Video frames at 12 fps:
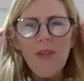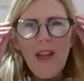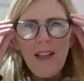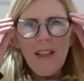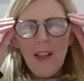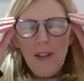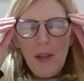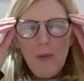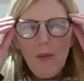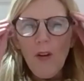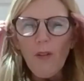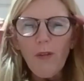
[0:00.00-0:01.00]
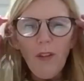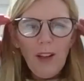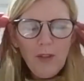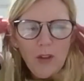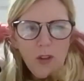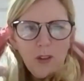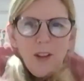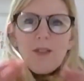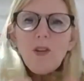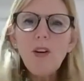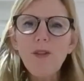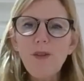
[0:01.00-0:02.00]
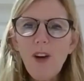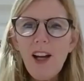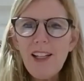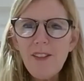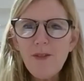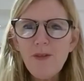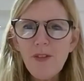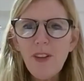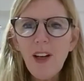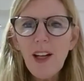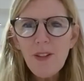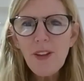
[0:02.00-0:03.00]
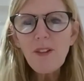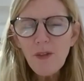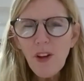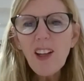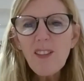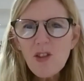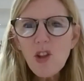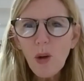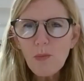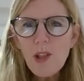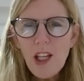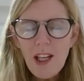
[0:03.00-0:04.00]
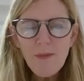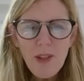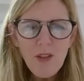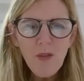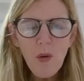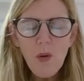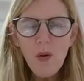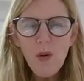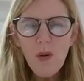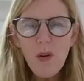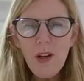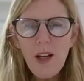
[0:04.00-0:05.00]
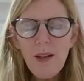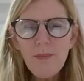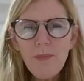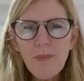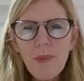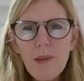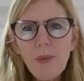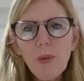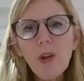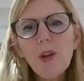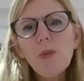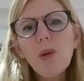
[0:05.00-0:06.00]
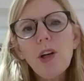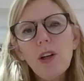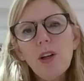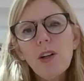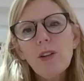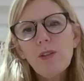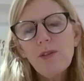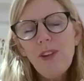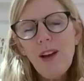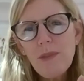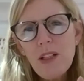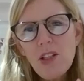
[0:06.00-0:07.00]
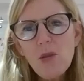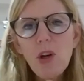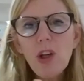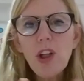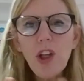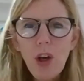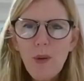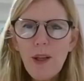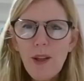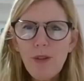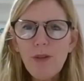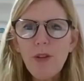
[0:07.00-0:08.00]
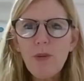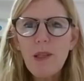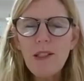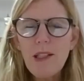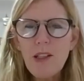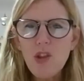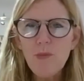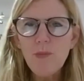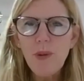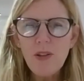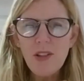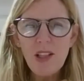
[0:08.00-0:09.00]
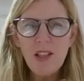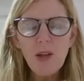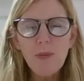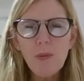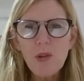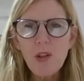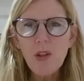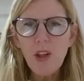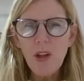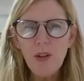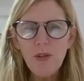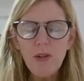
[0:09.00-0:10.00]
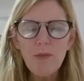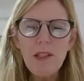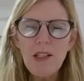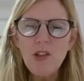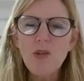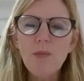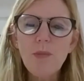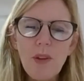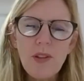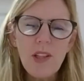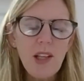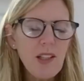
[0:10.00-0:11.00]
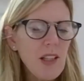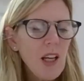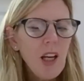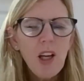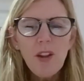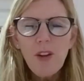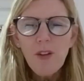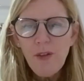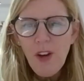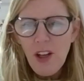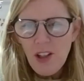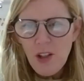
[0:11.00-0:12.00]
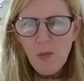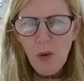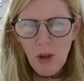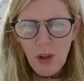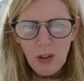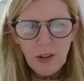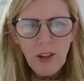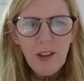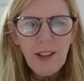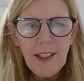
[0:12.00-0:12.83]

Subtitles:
think I've got five top tips for people who are families who are going through a mediation process, couples who are going through a mediation process. The first one